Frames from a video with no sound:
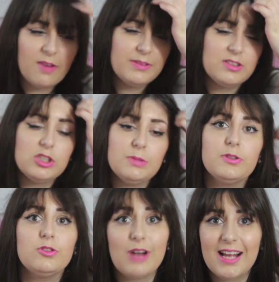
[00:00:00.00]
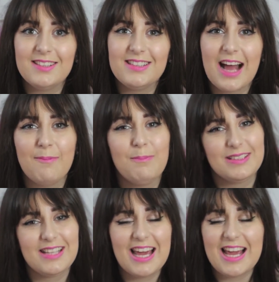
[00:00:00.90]
I've been super stressed and
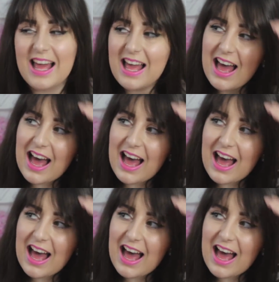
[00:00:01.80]
busy.